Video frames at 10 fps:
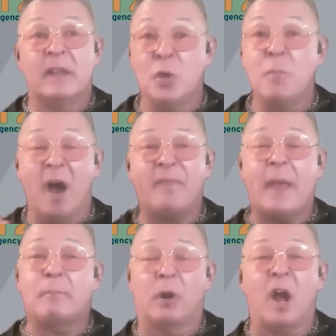You bought
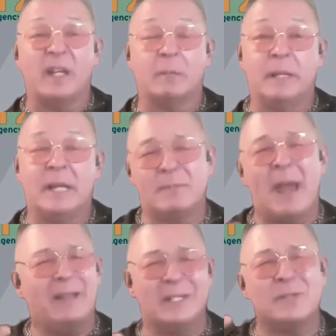that product because
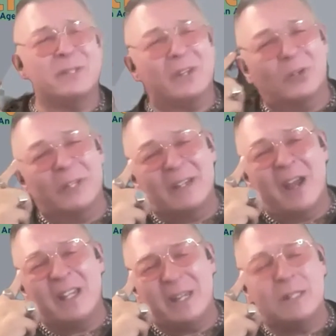this was in the early
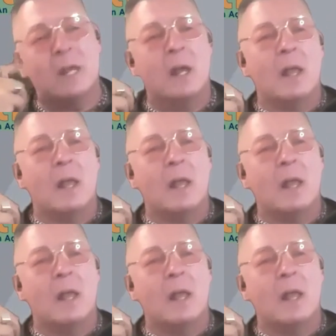90s,